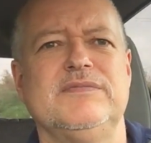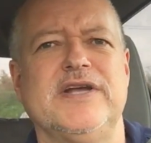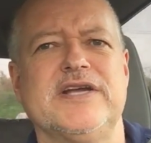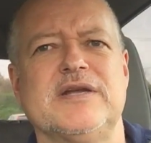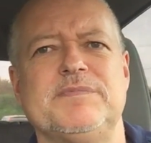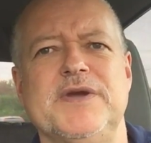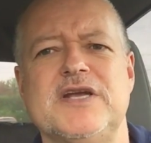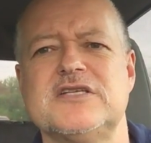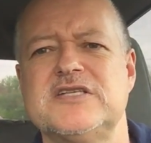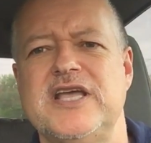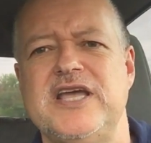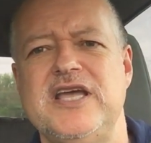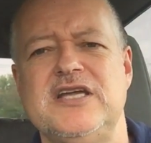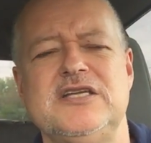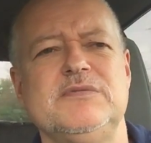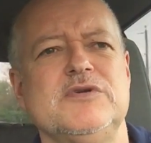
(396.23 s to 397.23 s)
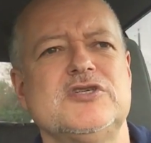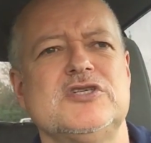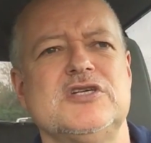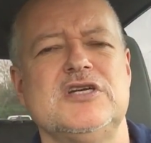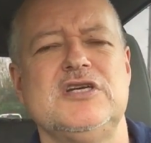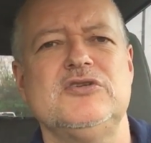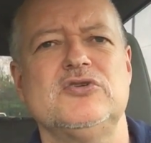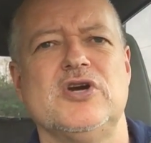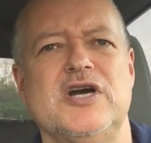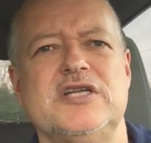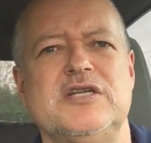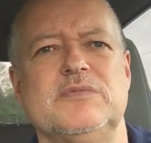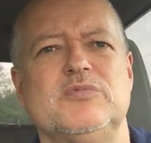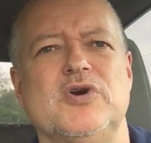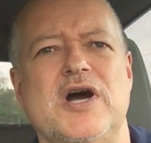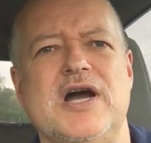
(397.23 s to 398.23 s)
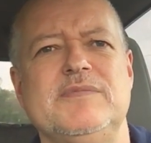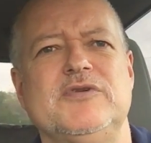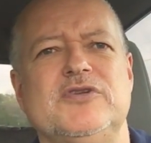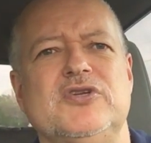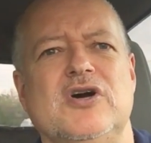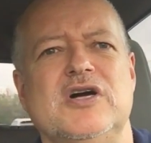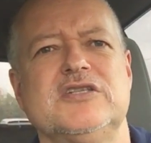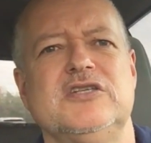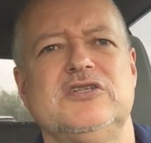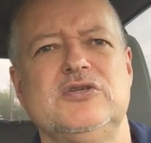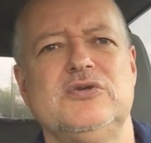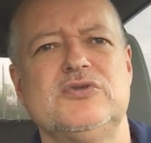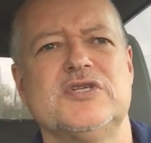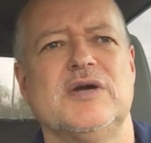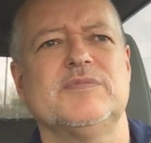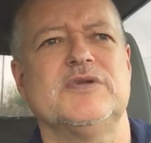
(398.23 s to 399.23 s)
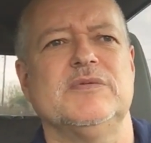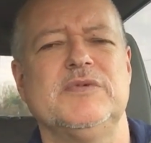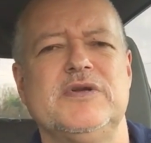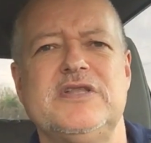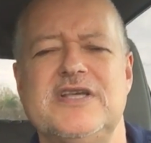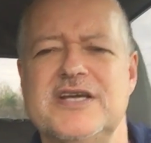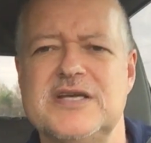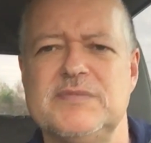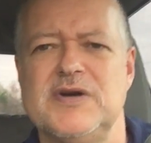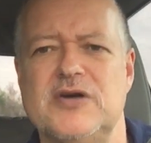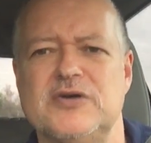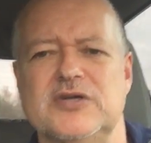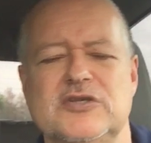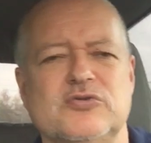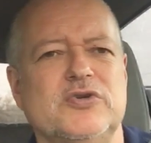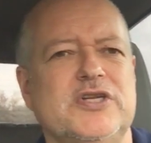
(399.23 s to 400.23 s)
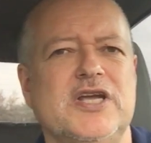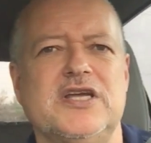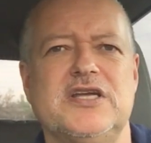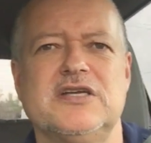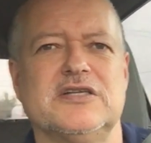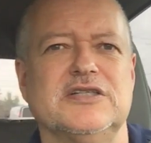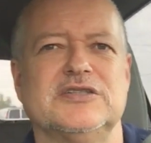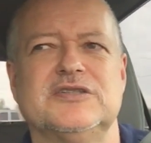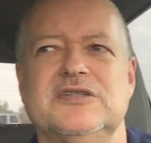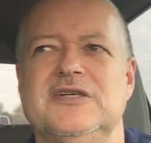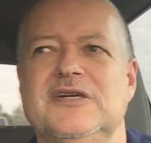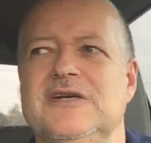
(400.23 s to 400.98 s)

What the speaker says: like a picked candy machine, trying to bribe the dog to do something. I mean, think about it. It's ridiculous.